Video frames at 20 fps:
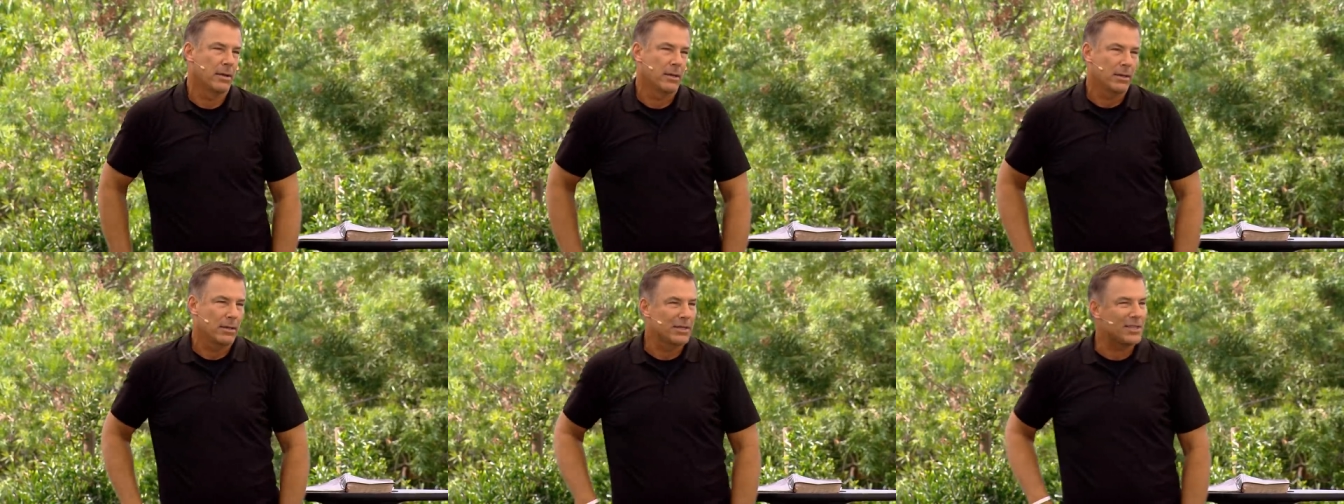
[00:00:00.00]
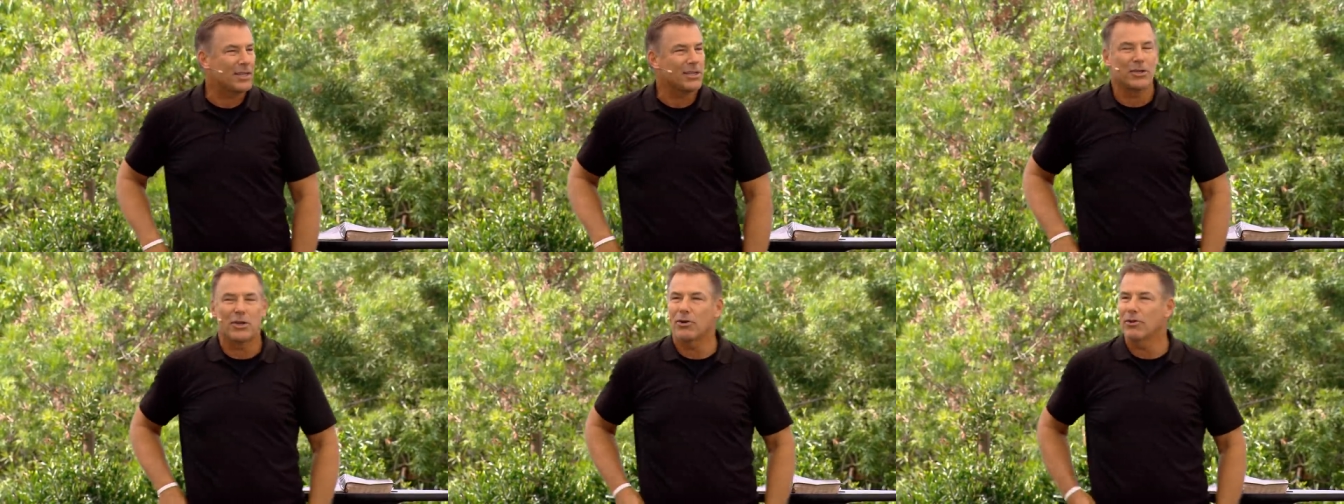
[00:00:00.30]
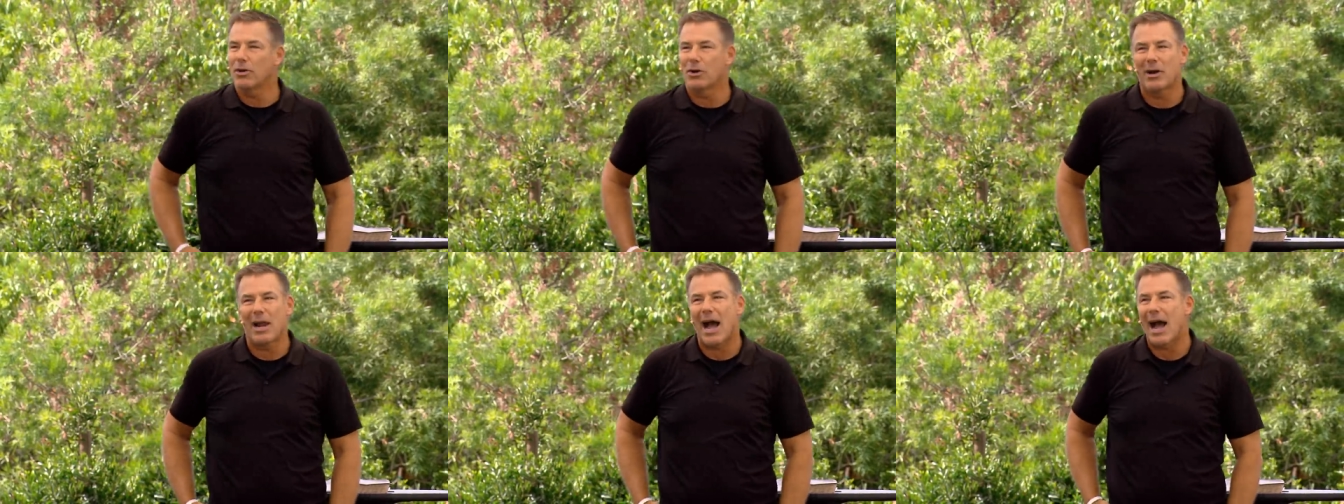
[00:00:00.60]
Listen, they're,
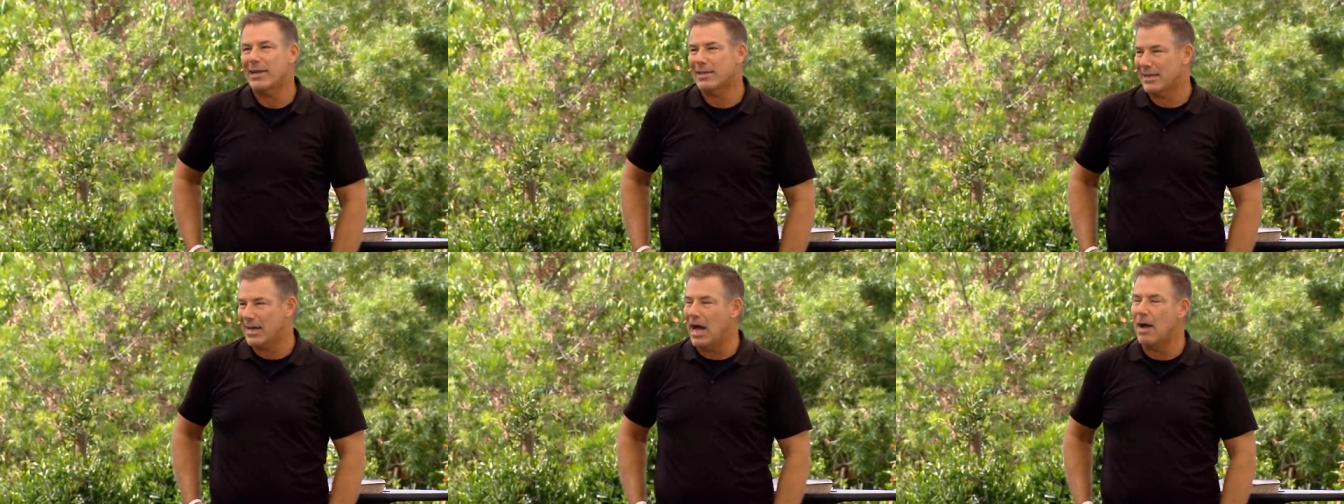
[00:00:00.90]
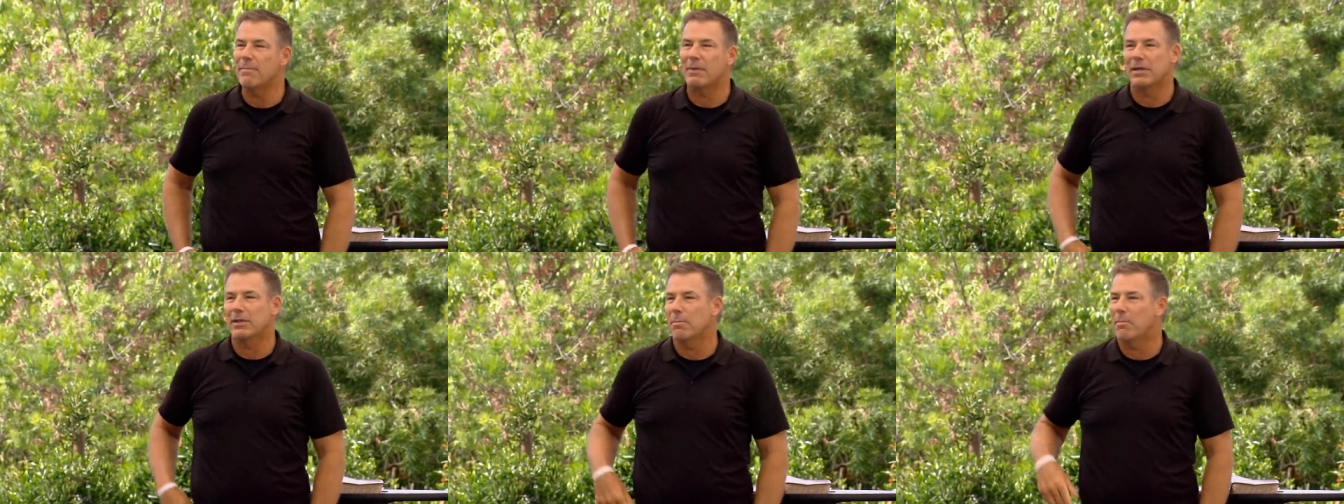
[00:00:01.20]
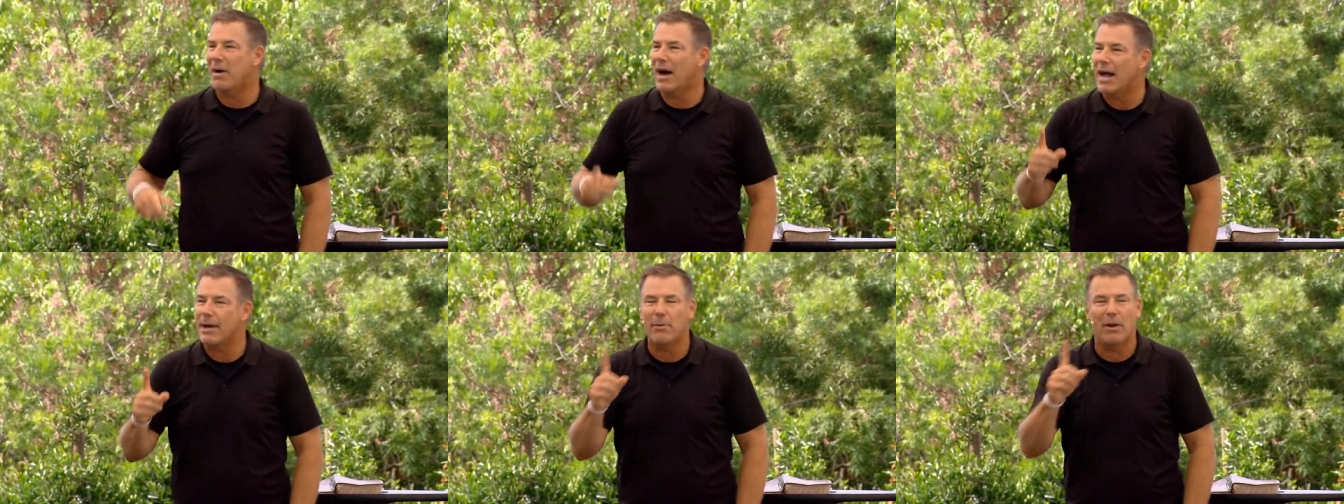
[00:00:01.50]
they're not coming. The
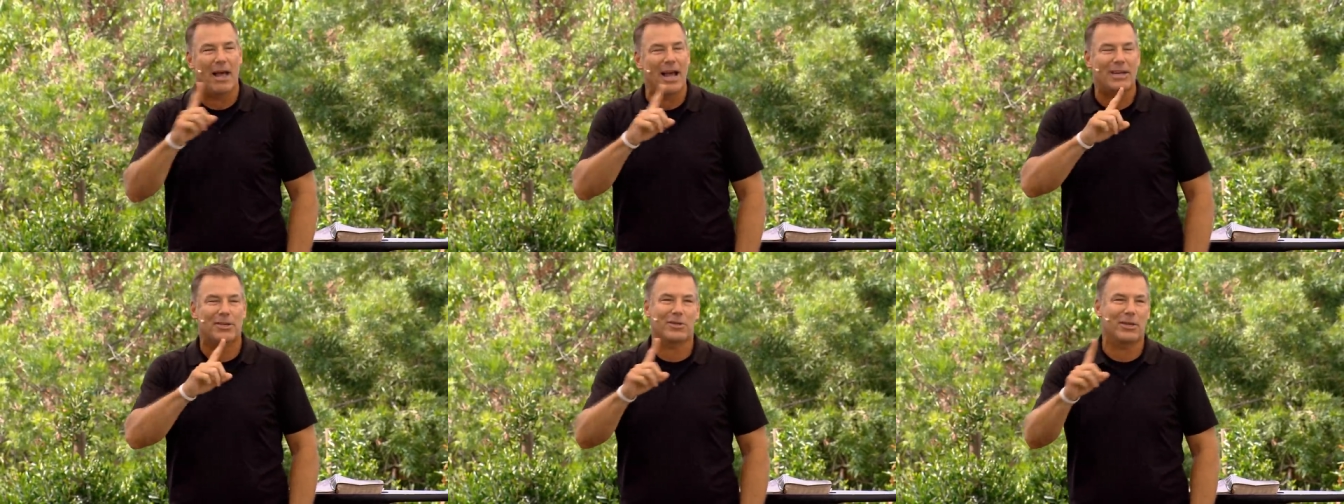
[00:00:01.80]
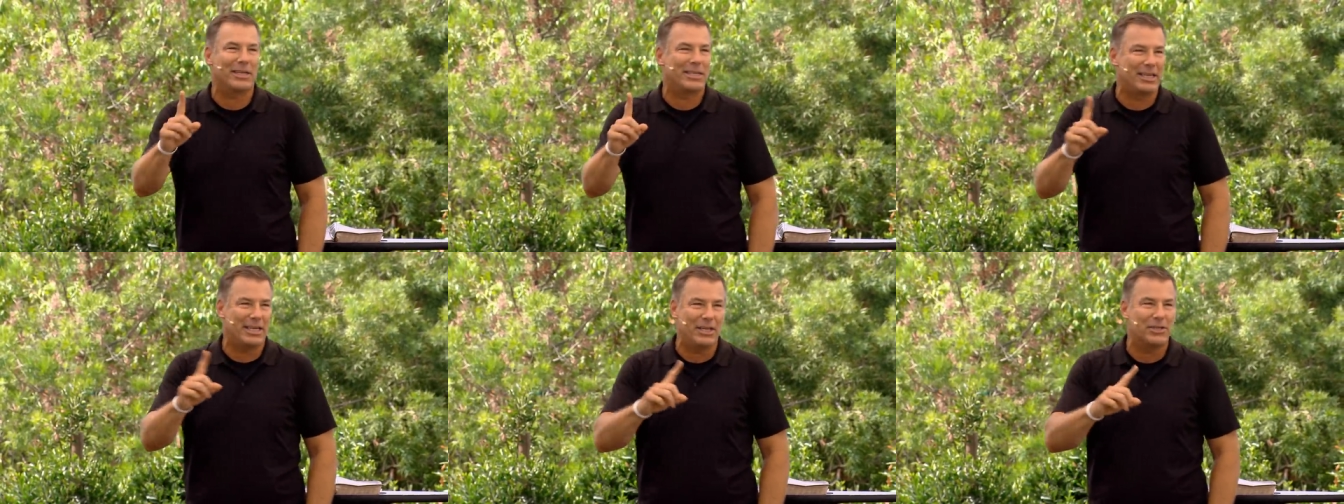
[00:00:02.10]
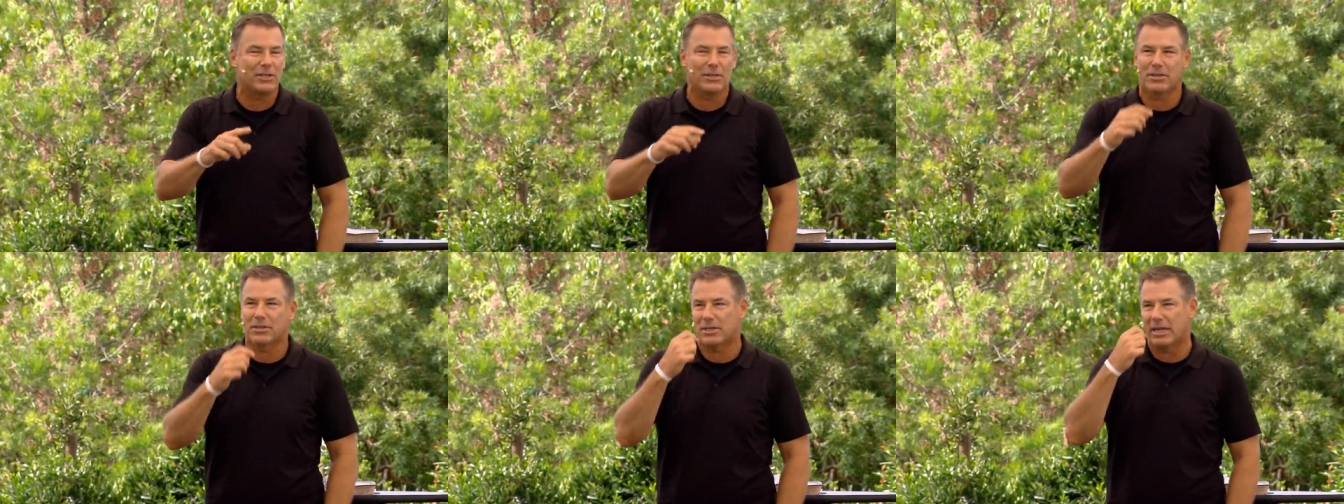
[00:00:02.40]
Bible actually
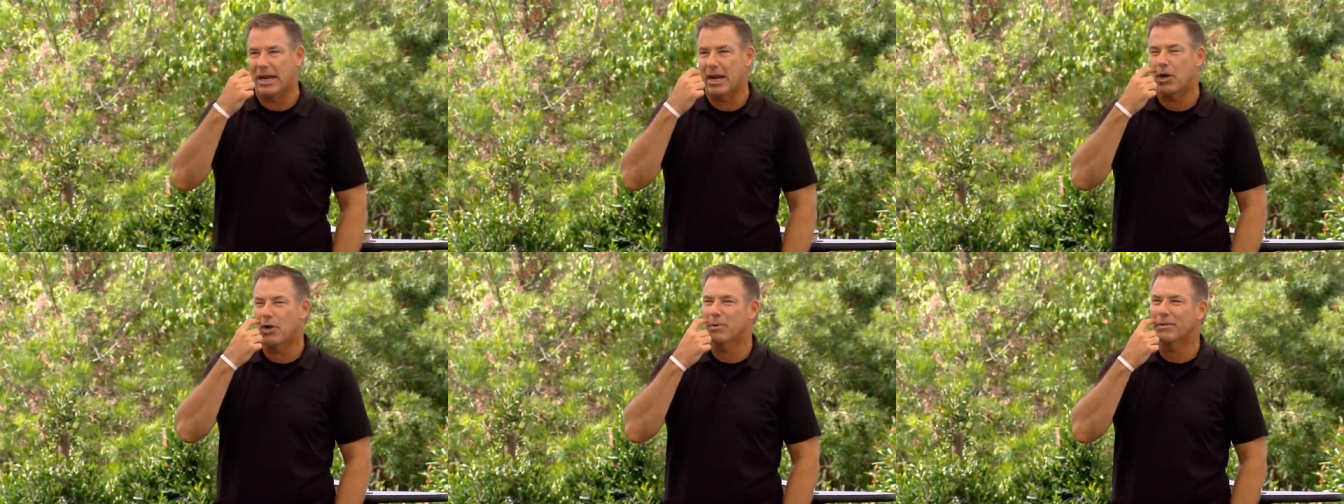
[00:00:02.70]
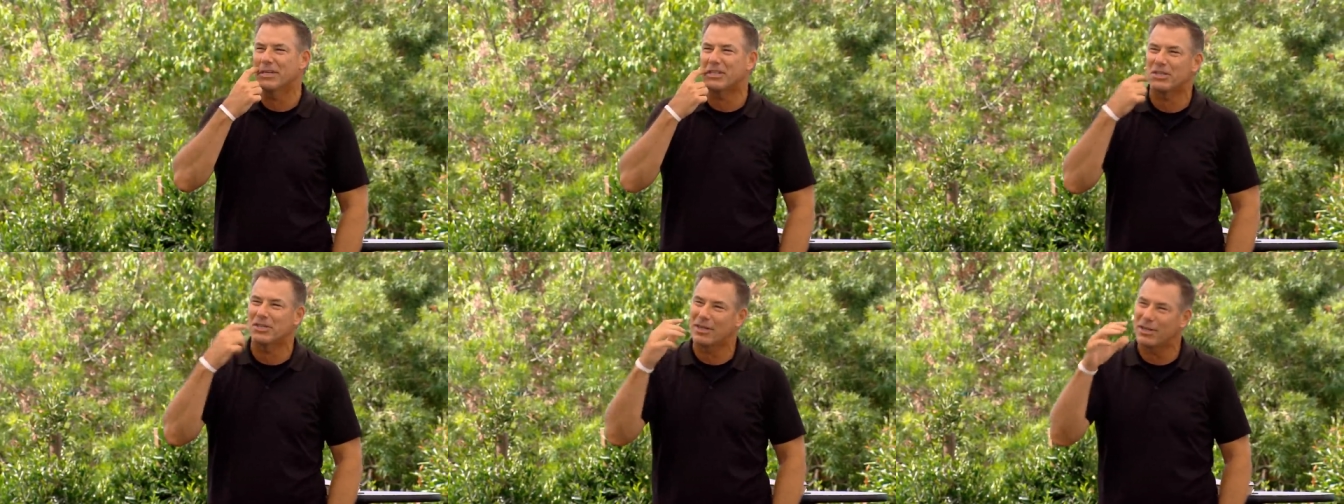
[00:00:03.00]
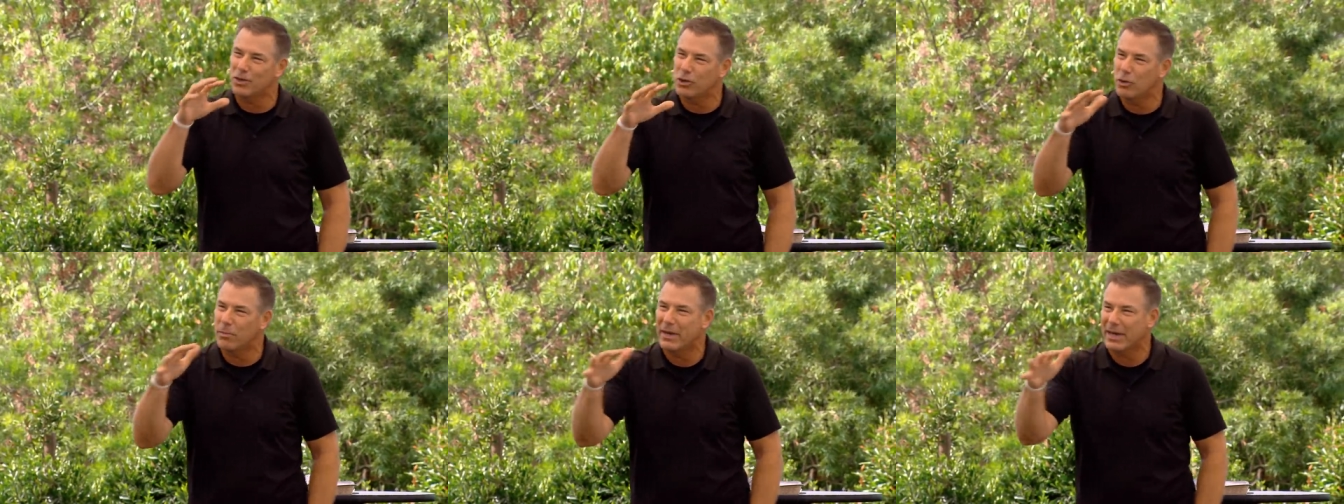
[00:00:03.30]
teaches, and I know this is a
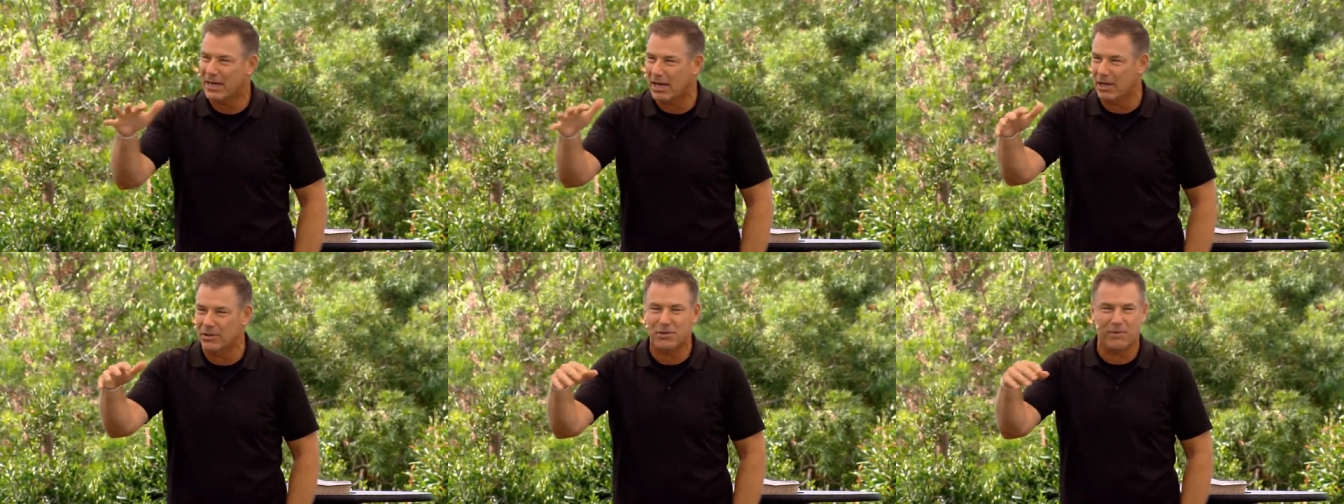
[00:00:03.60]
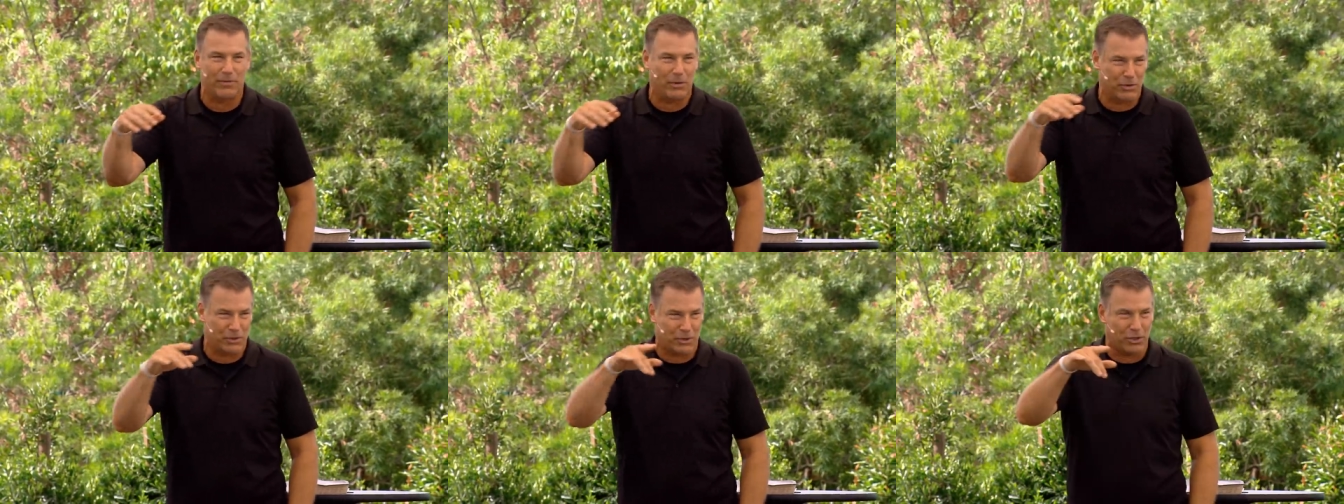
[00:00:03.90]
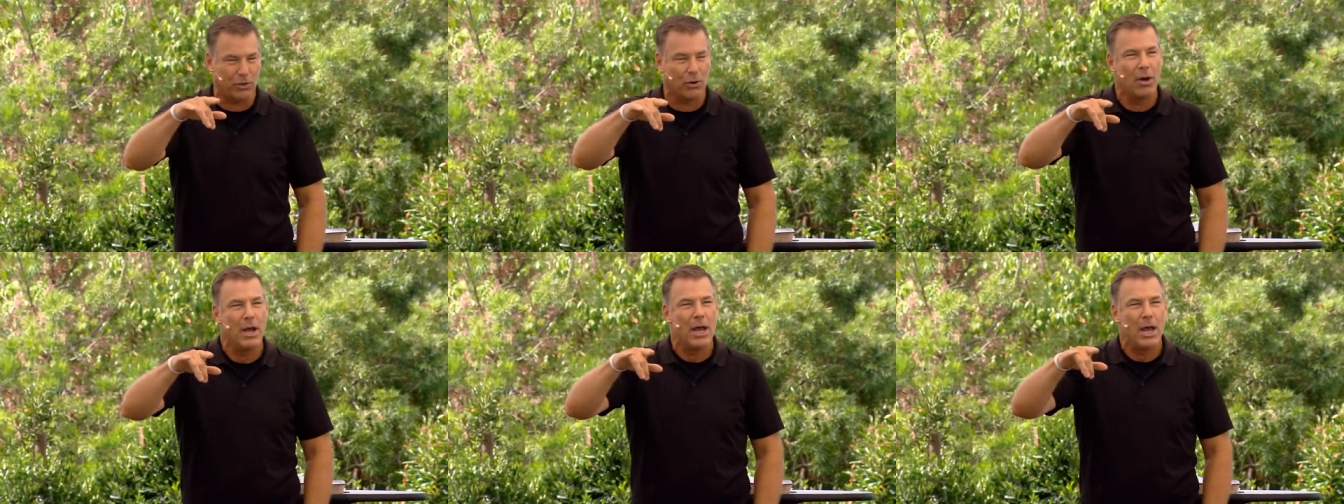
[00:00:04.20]
little bit
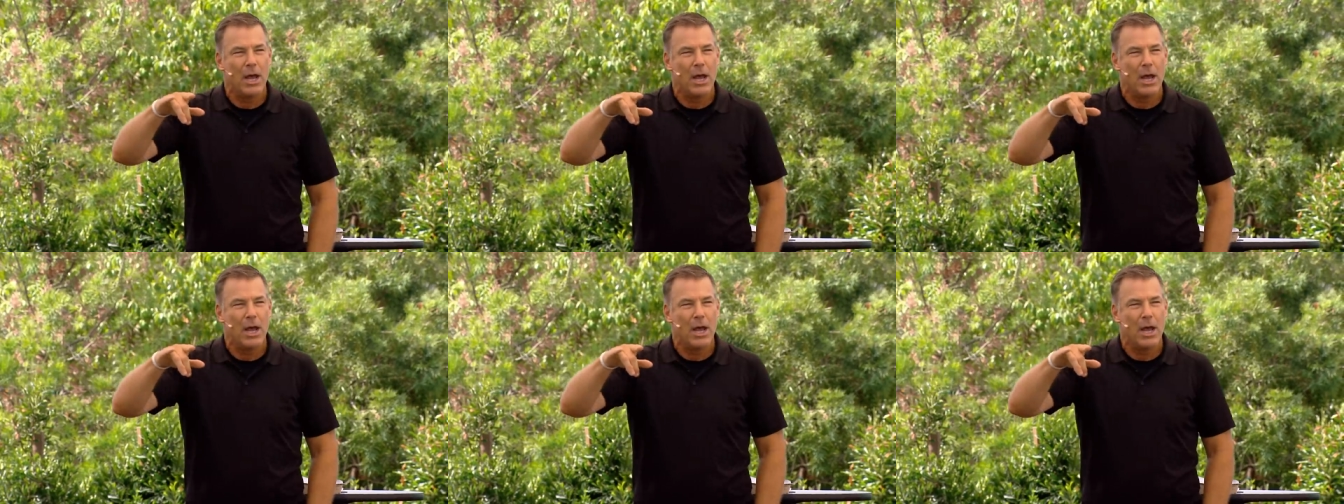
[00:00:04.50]
controversial,